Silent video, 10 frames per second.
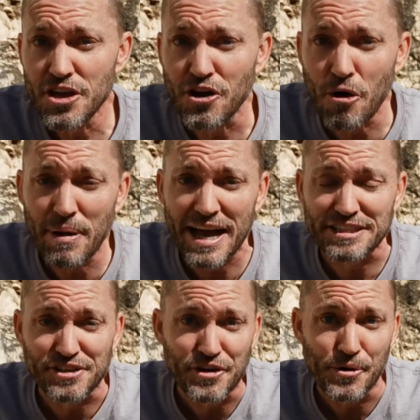you go
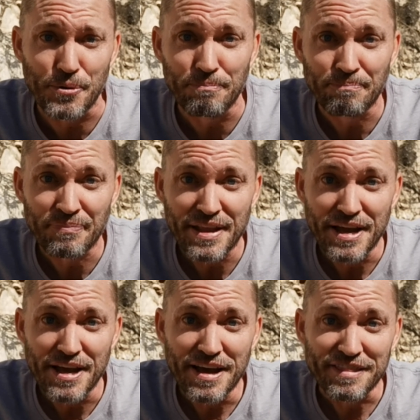back to
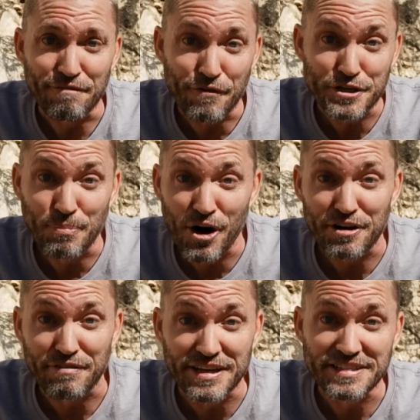the first
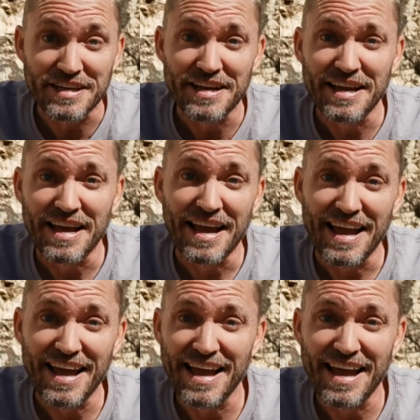part of it
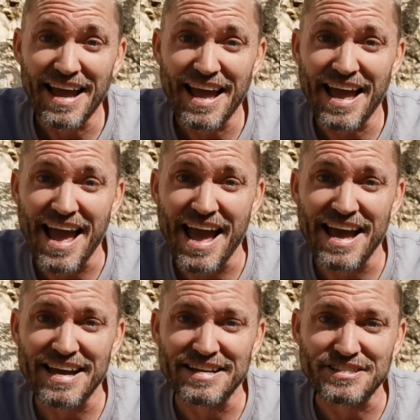
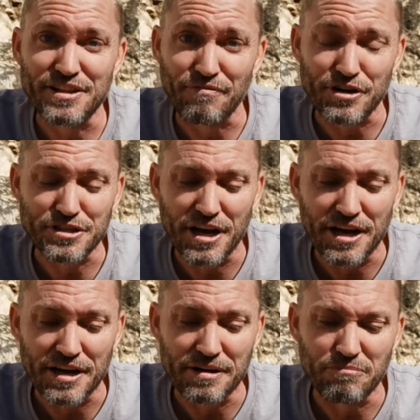and the first,
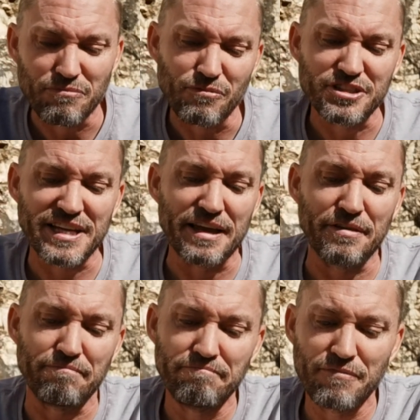we'll say
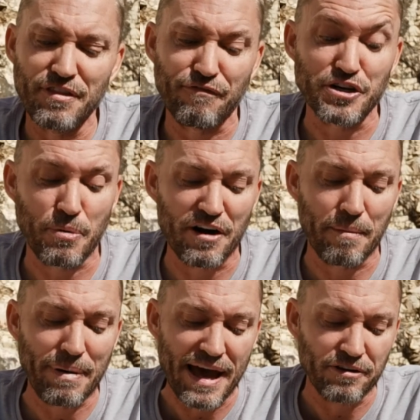the first part of
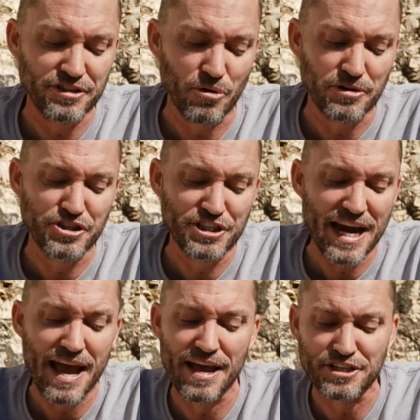the battle. So in
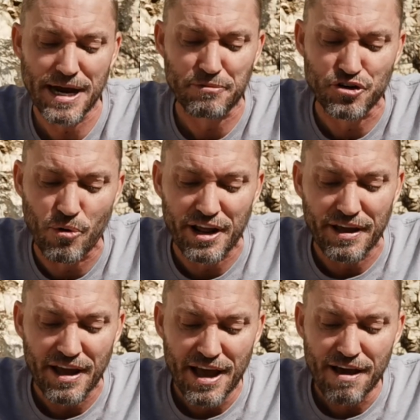chapter
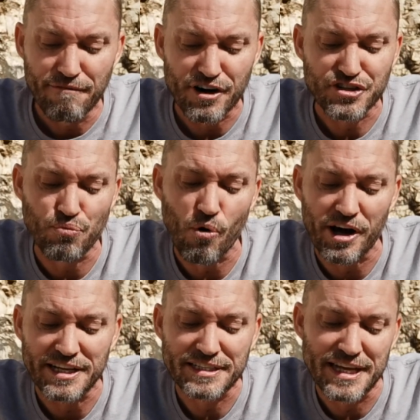20, verse
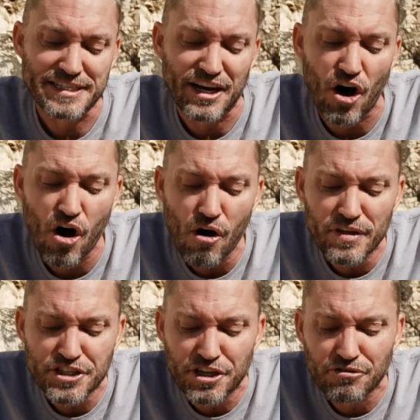1, it says, Then all
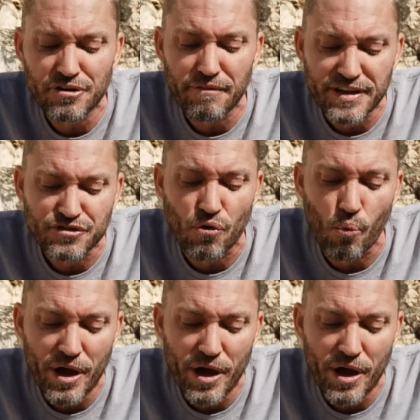the children of Israel